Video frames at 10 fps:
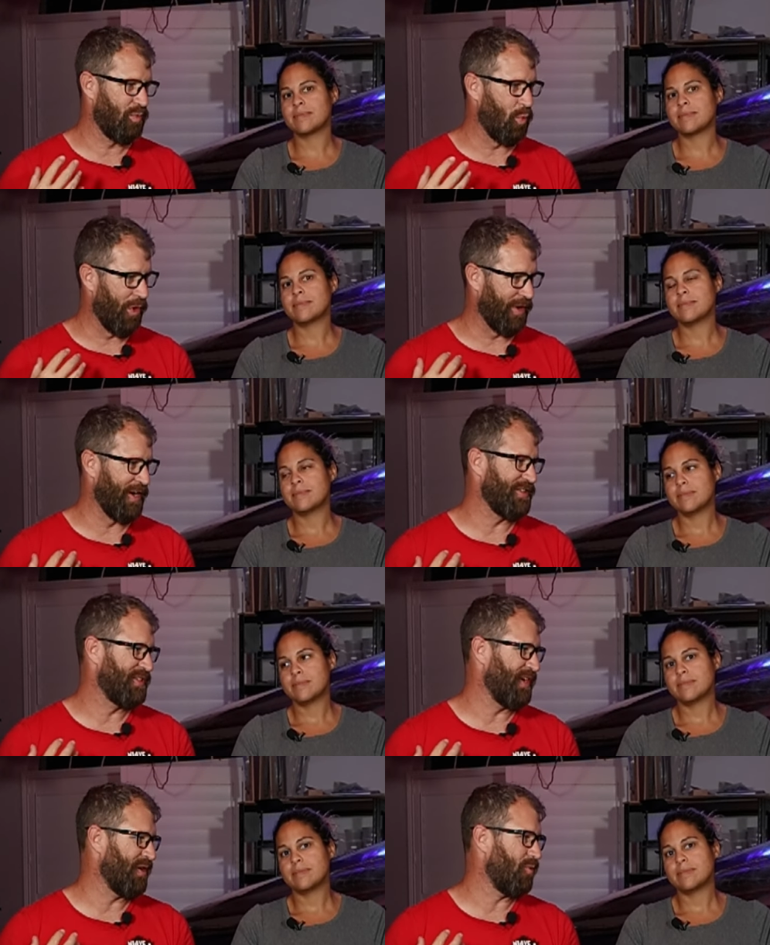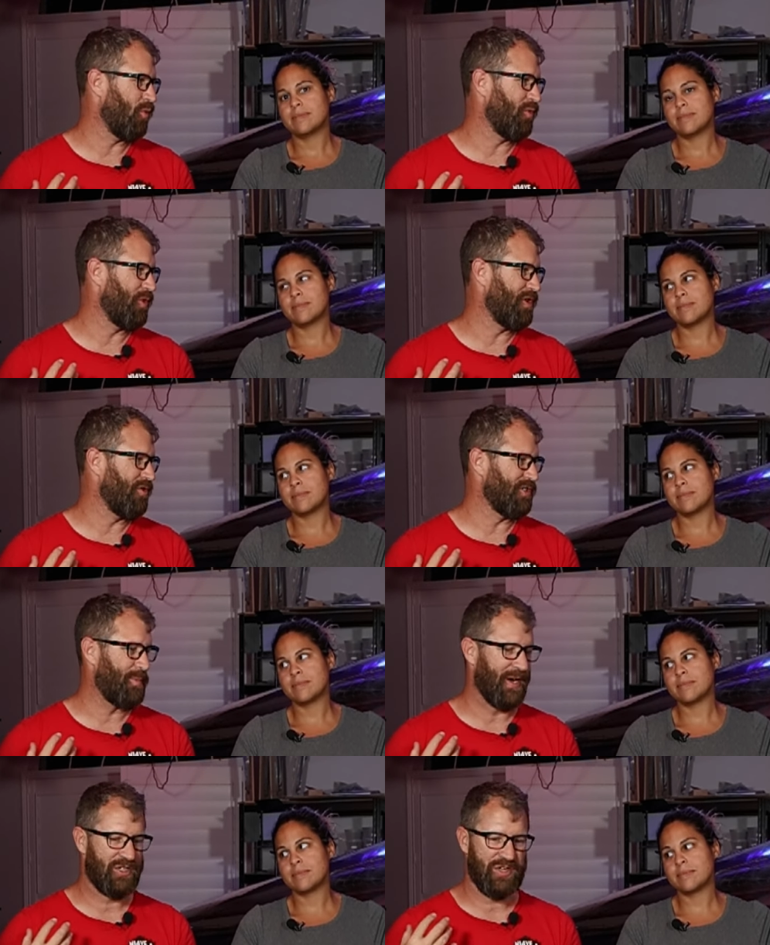Speaker 1: we're gonna see it when we do
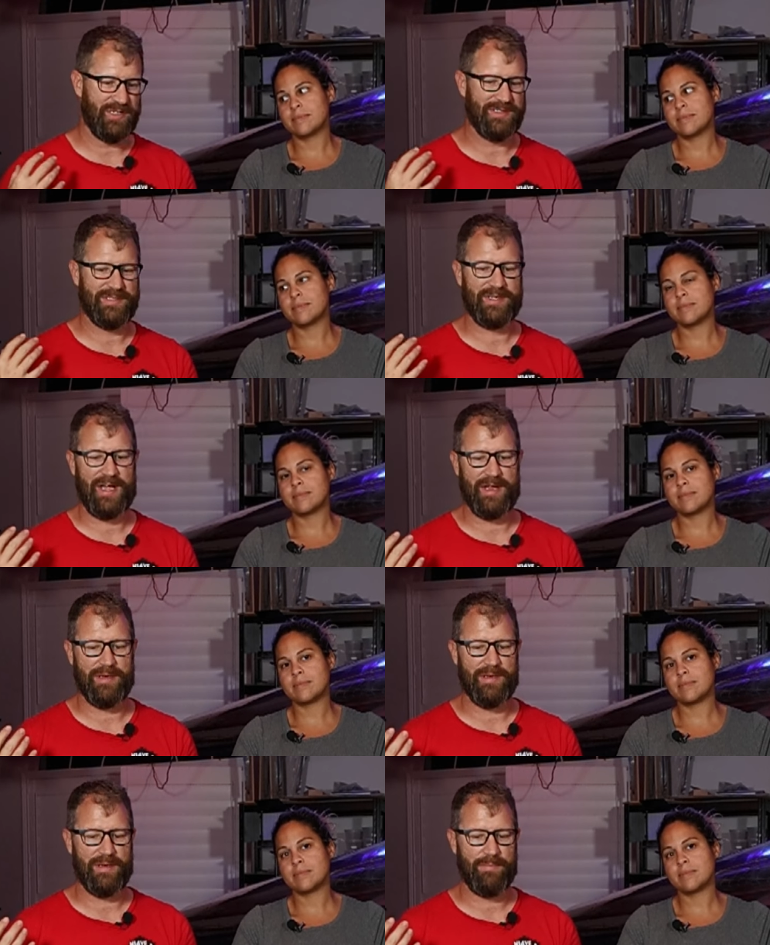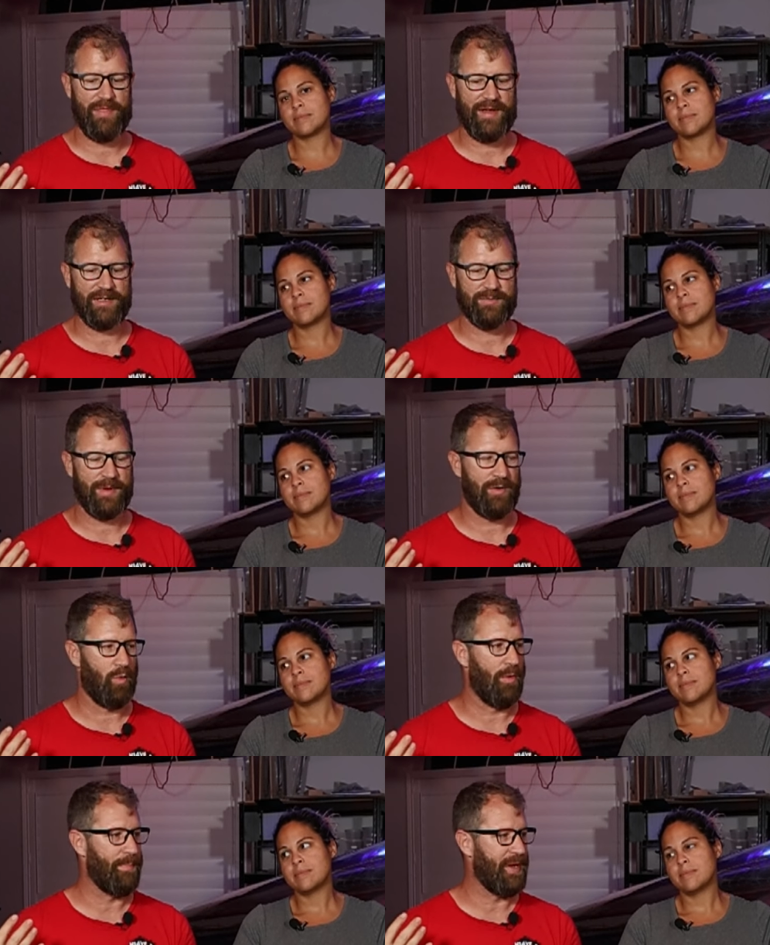inspections and things, but it
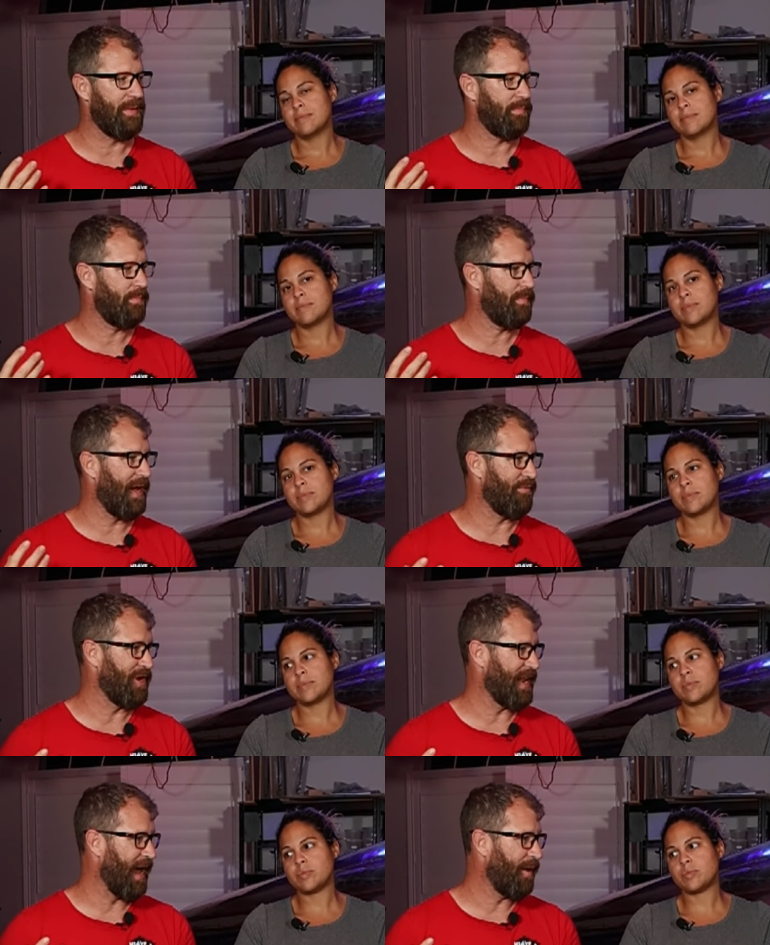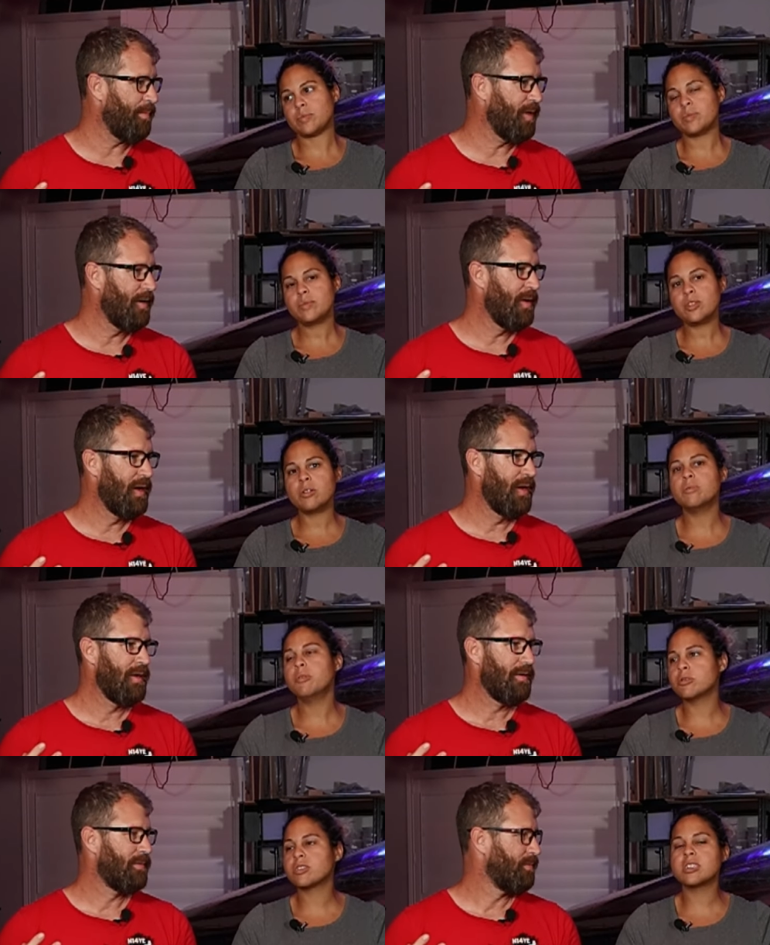won't be every
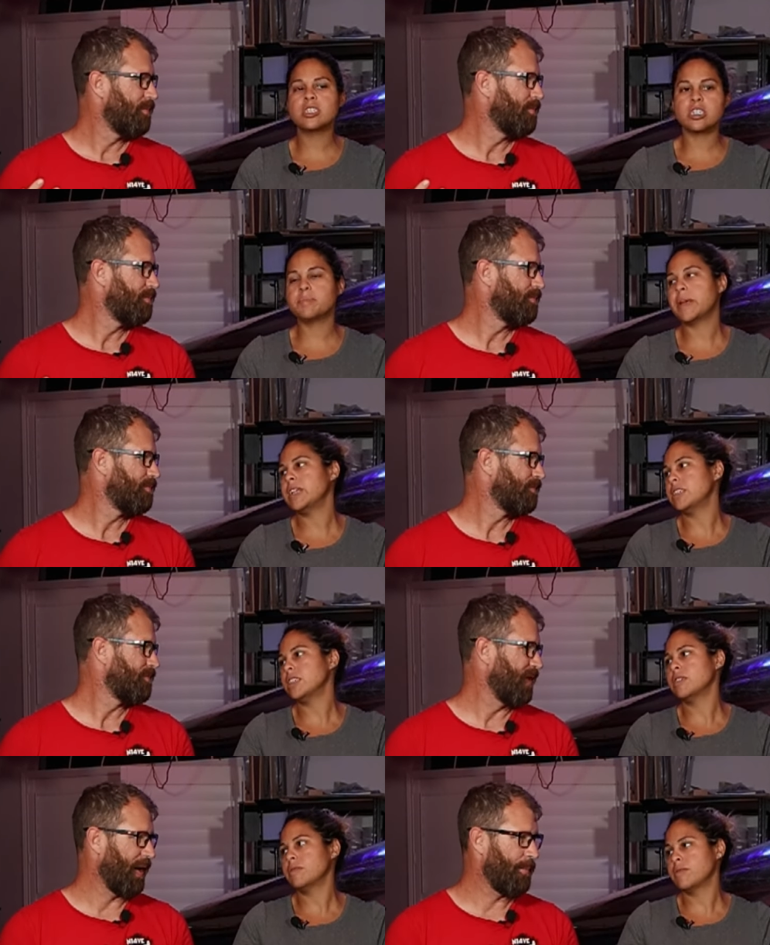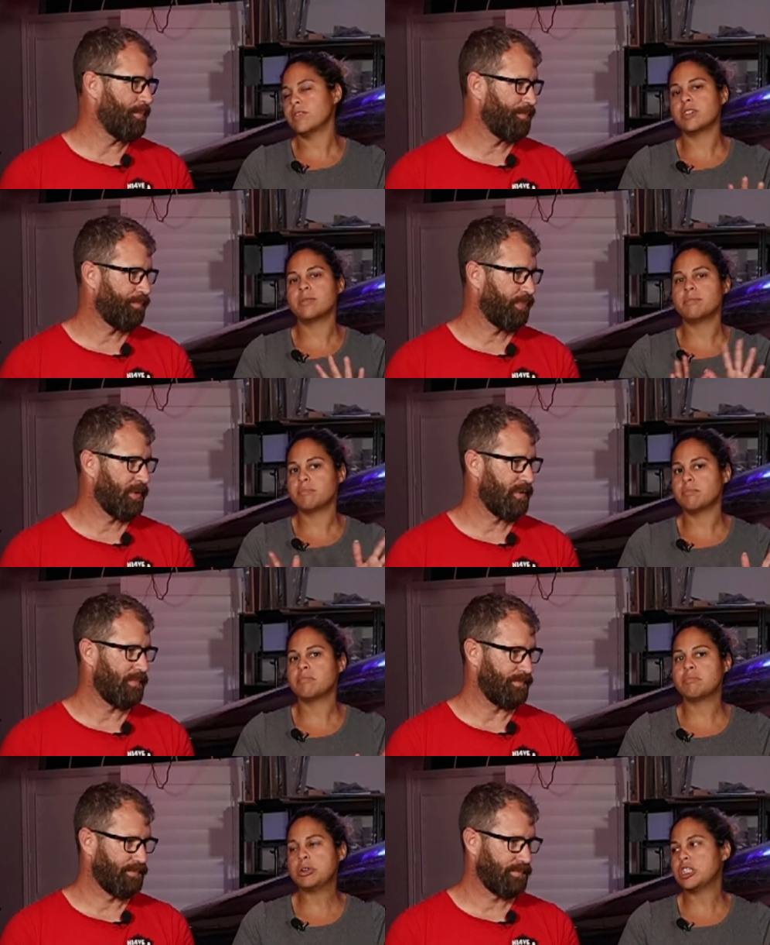
Speaker 2: mostly just painting
Speaker 1: for
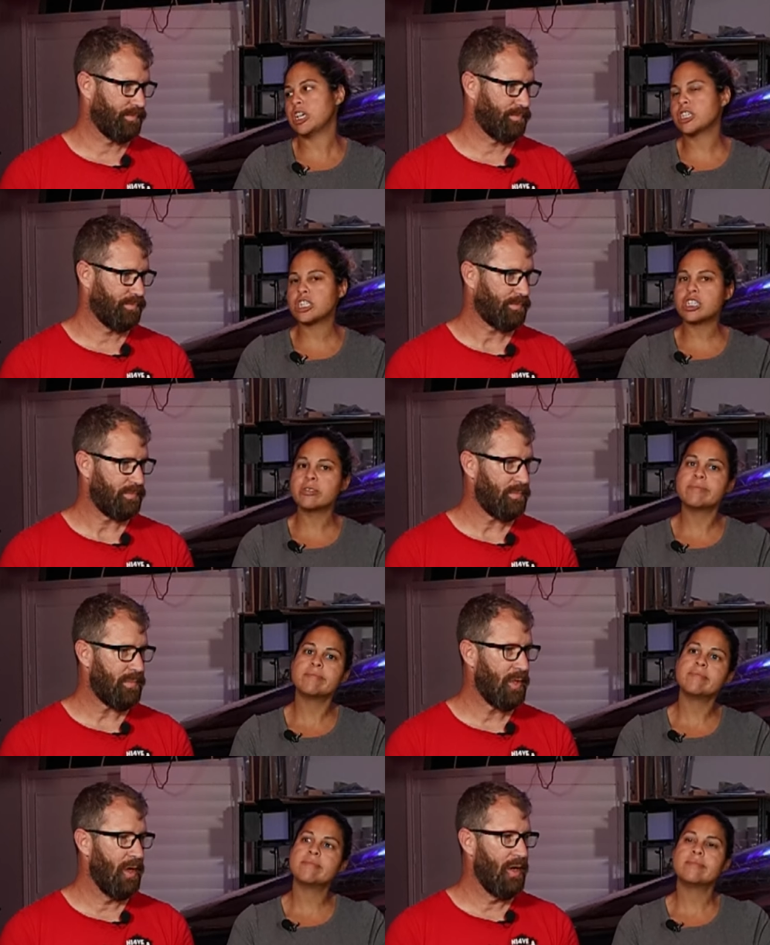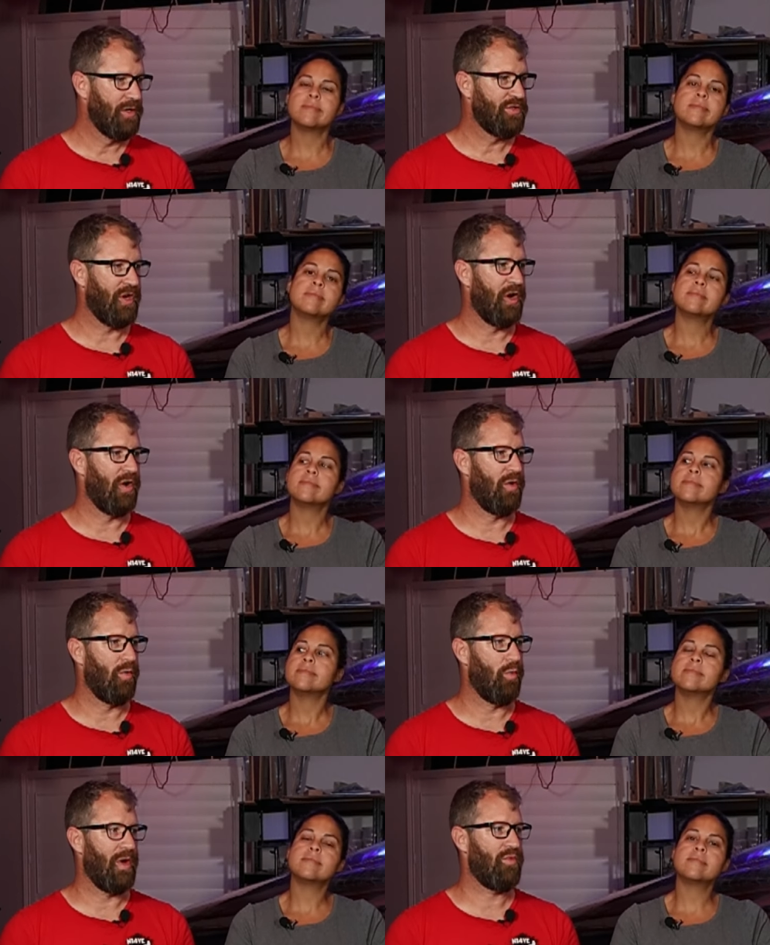protection. So
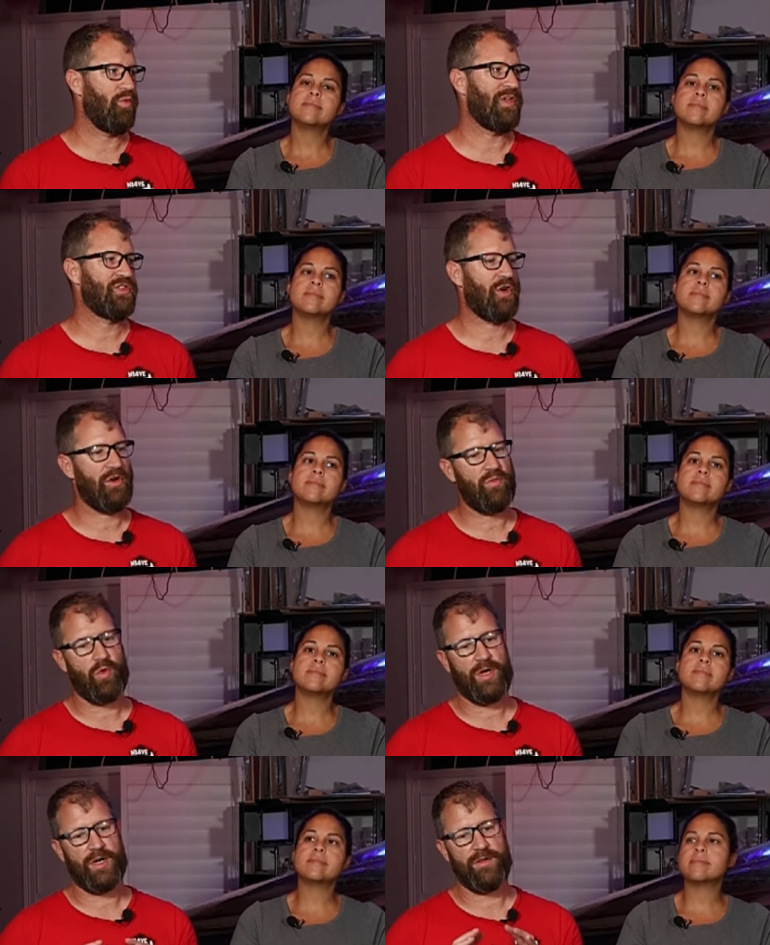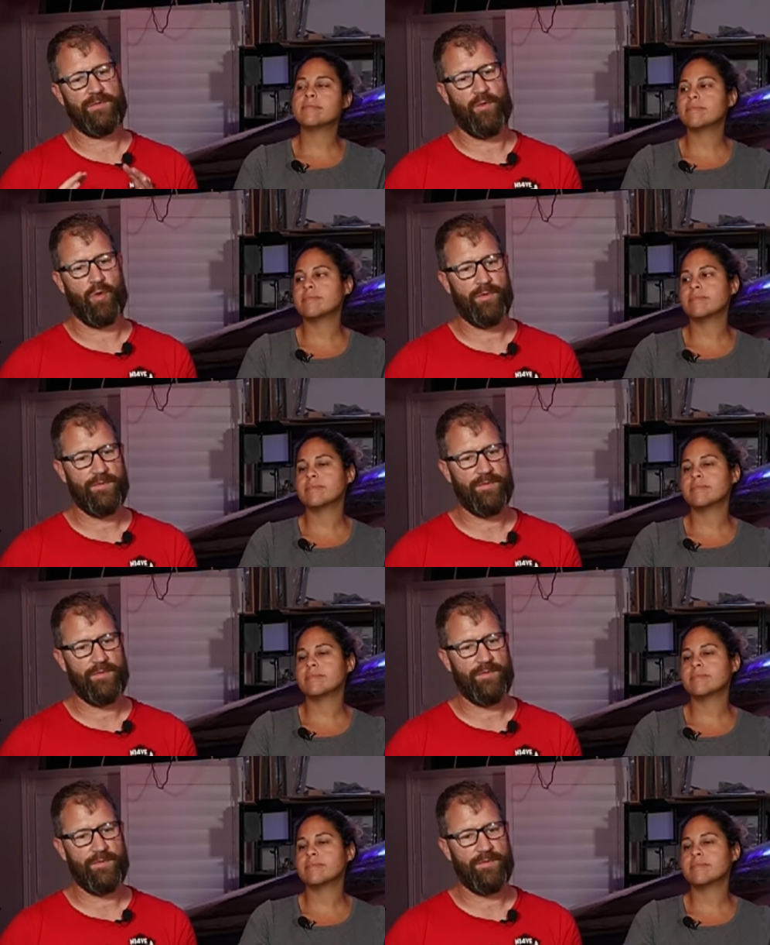when we started working on the forward